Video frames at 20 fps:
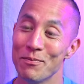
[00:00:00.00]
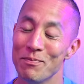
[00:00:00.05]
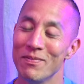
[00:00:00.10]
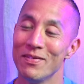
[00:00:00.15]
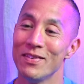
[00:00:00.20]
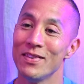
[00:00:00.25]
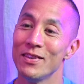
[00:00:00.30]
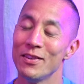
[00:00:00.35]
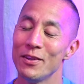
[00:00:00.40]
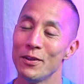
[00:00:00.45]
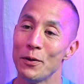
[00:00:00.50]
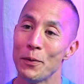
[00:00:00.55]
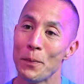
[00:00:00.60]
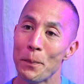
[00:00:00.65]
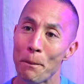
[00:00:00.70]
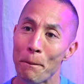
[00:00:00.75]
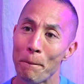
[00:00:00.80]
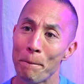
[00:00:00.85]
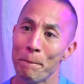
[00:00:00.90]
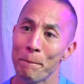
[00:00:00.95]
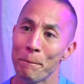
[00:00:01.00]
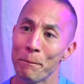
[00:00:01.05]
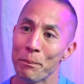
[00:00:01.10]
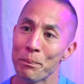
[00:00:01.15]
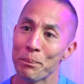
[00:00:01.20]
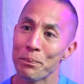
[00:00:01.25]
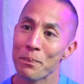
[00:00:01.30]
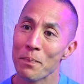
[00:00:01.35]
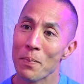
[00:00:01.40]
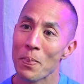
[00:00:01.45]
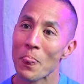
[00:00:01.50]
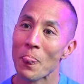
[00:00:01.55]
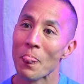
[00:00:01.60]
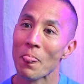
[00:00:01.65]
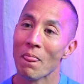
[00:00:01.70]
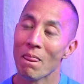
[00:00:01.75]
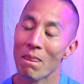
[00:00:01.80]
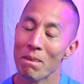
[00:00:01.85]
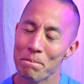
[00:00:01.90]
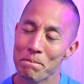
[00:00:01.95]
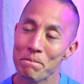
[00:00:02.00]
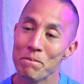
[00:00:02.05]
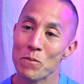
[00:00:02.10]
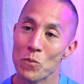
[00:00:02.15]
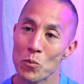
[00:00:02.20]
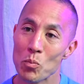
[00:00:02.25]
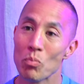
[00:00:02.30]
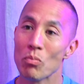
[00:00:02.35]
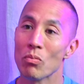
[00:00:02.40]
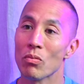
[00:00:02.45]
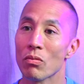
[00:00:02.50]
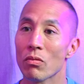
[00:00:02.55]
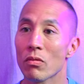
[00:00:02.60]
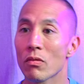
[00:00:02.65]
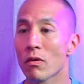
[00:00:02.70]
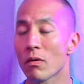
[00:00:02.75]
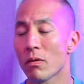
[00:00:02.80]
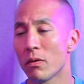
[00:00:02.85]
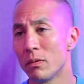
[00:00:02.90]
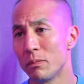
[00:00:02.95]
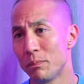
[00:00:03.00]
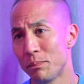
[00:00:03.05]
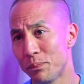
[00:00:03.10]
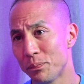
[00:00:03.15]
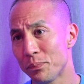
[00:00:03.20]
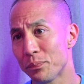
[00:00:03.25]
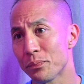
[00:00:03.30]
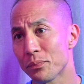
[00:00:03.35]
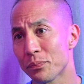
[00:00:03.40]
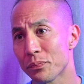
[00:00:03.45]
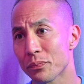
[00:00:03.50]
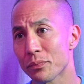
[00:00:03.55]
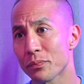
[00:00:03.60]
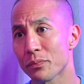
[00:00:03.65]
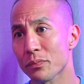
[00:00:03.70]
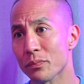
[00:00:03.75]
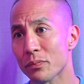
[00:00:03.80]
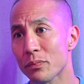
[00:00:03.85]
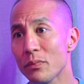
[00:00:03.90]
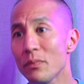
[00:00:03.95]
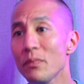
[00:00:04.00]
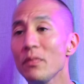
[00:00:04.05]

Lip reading: I know. I remember going there as a child, more to North Wales.